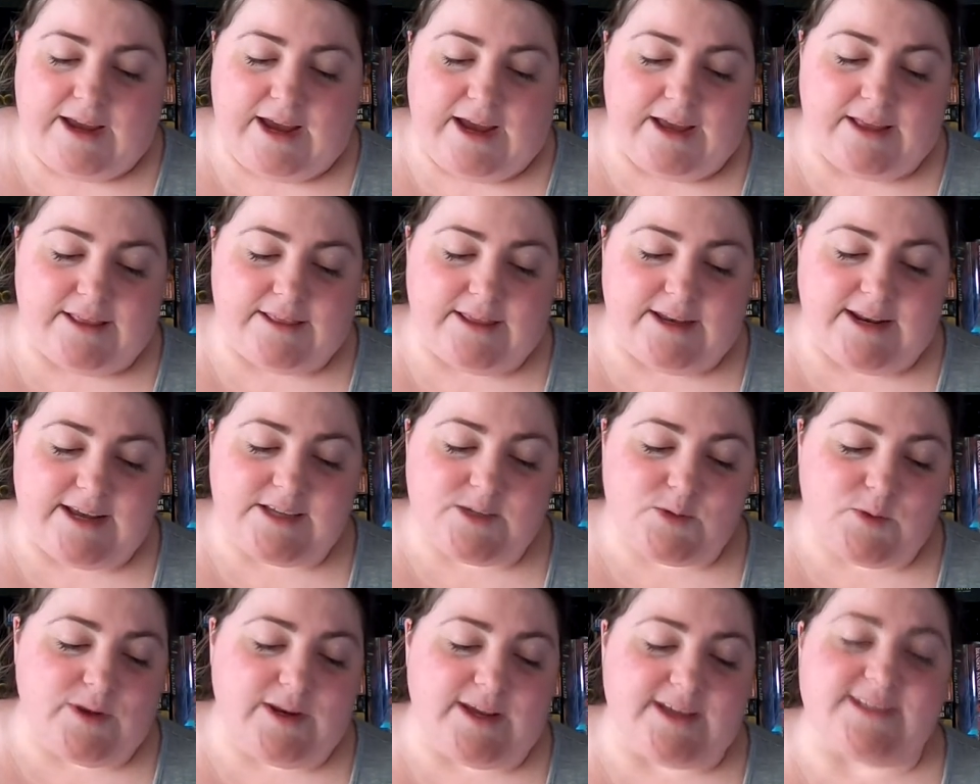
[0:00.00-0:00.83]
And the
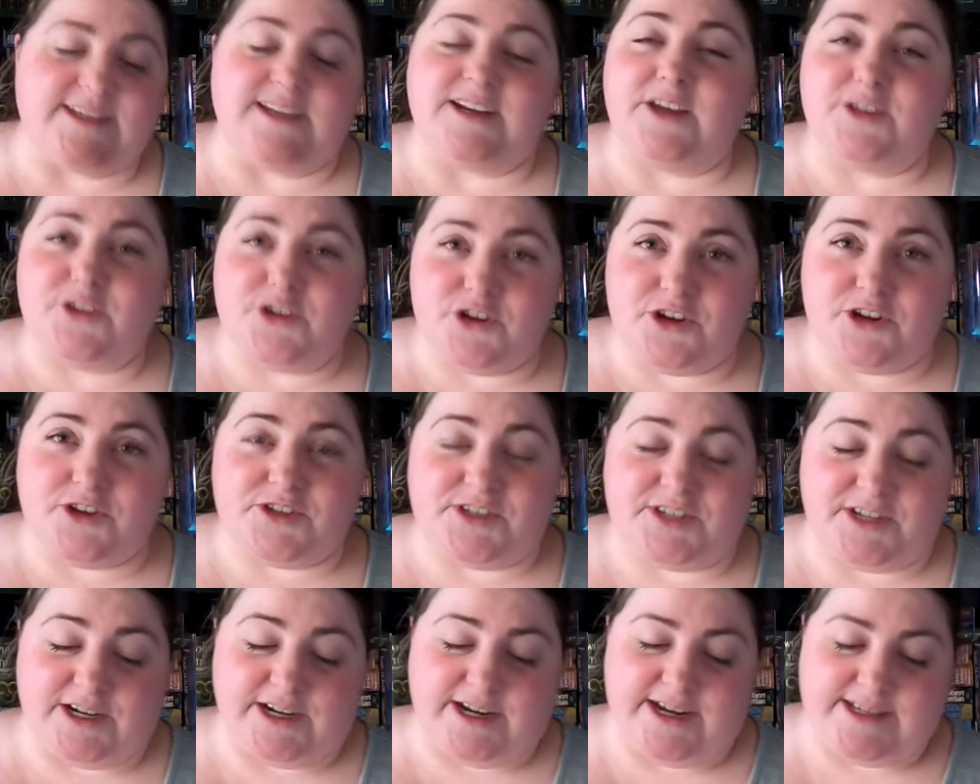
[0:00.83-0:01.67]
next one is another new
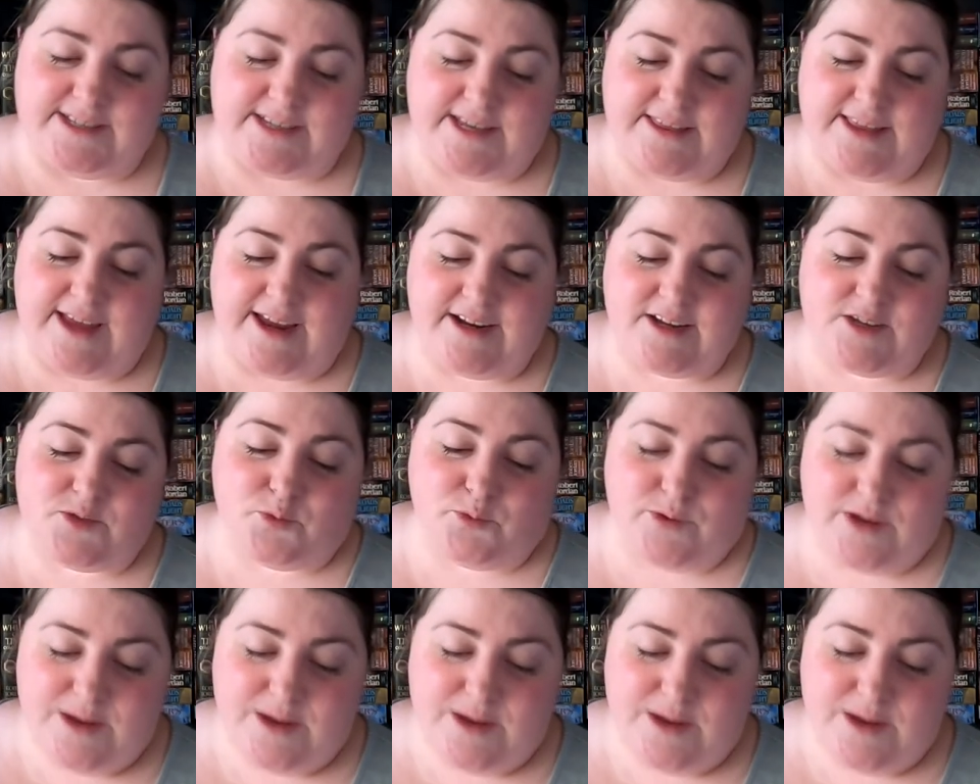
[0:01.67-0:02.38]
series, and that is